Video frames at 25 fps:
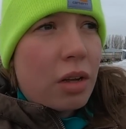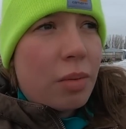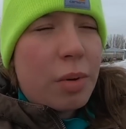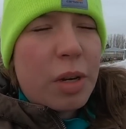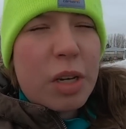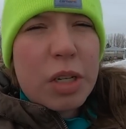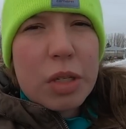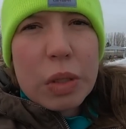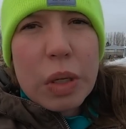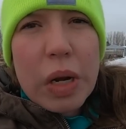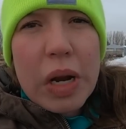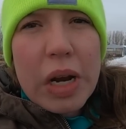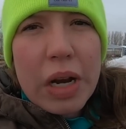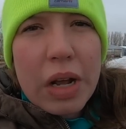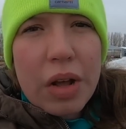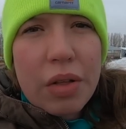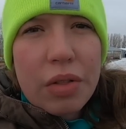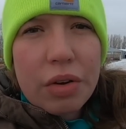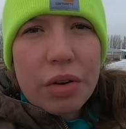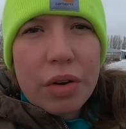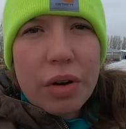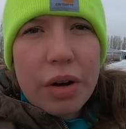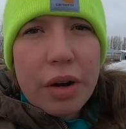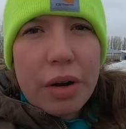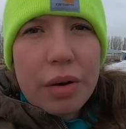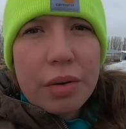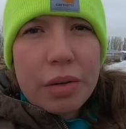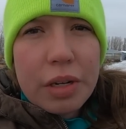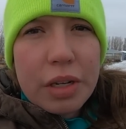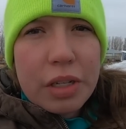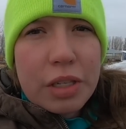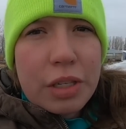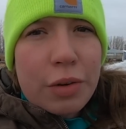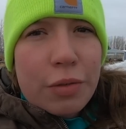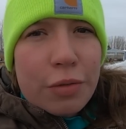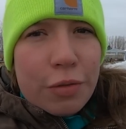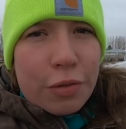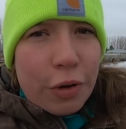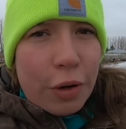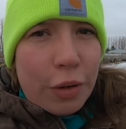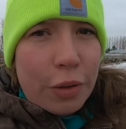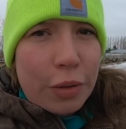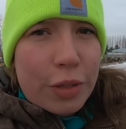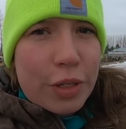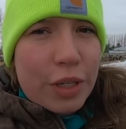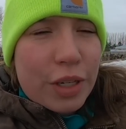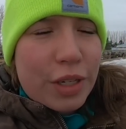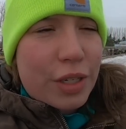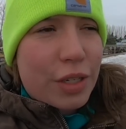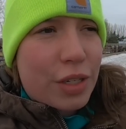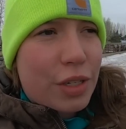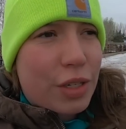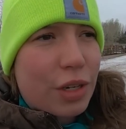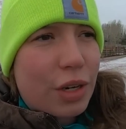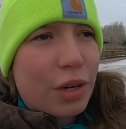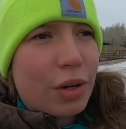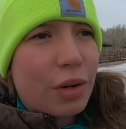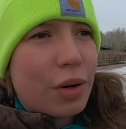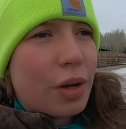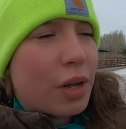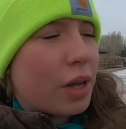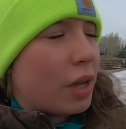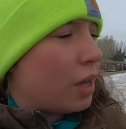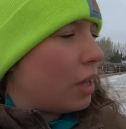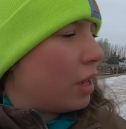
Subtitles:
because right now the ground isn't frozen, so